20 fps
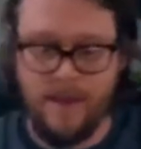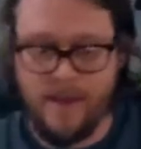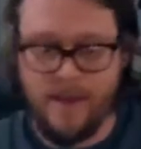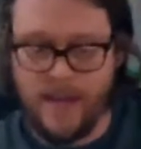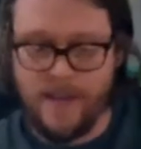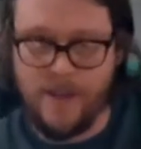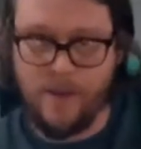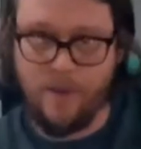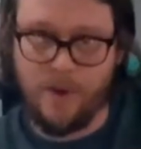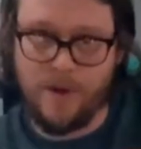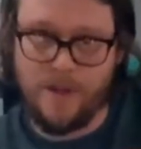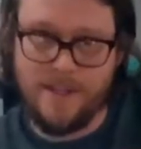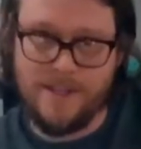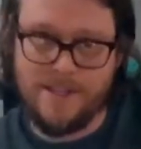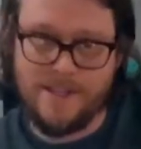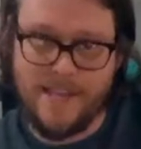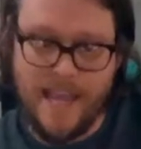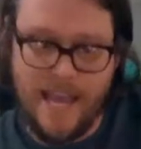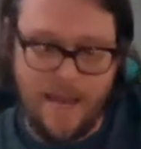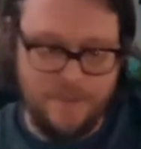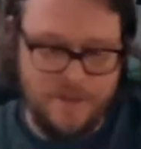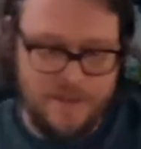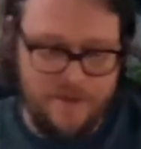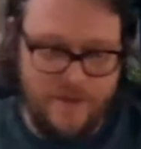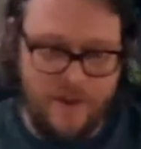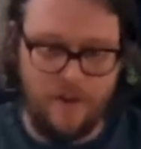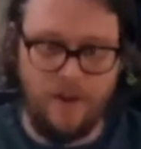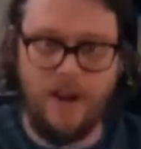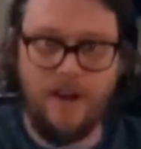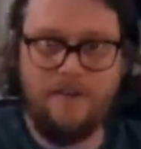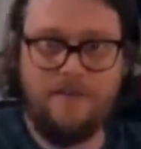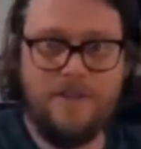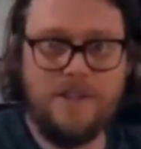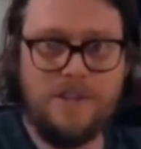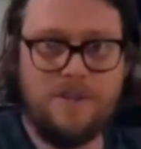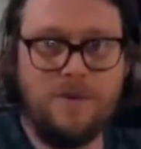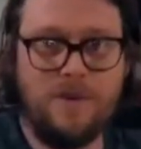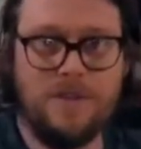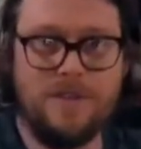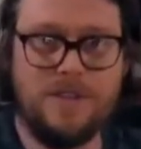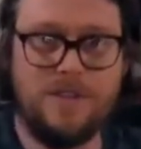and then one of these tabs fell off this one.